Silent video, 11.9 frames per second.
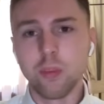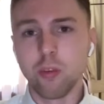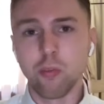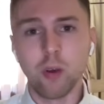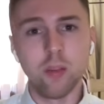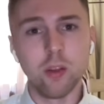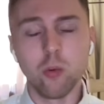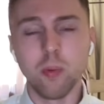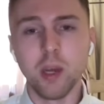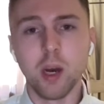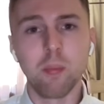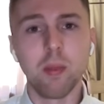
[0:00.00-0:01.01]
Defunded will
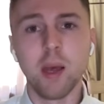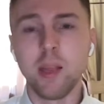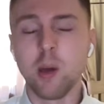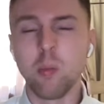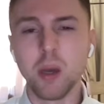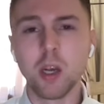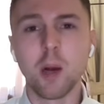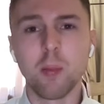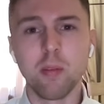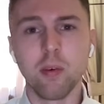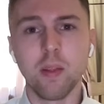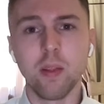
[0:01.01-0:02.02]
be up there. There'll be a
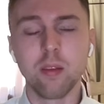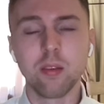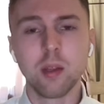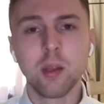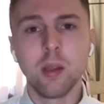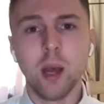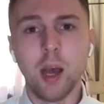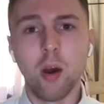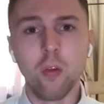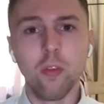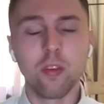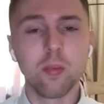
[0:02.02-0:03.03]
couple of others
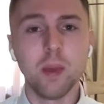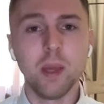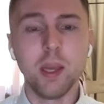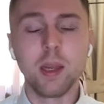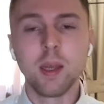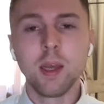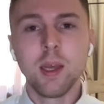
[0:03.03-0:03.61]
on the speed.